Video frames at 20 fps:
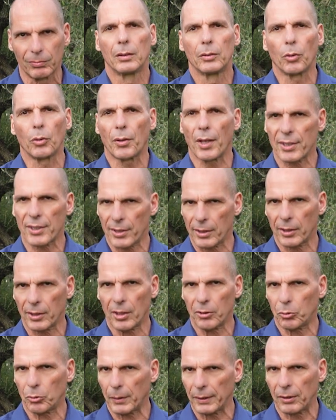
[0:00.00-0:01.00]

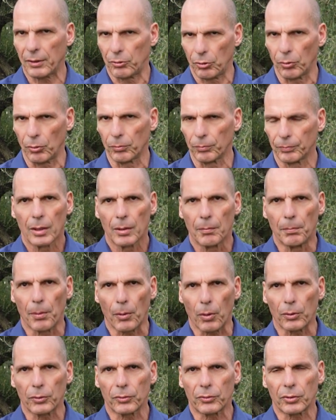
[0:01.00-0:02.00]
2022
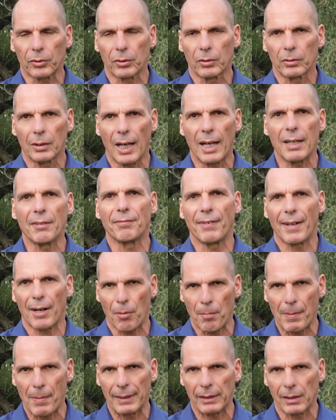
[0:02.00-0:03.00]
brought
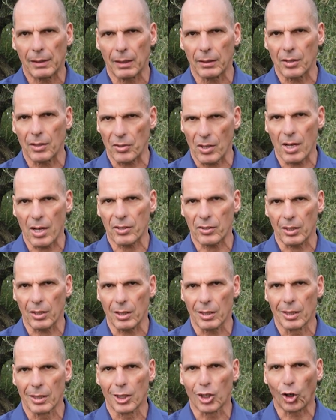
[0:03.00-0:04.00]
environmental disaster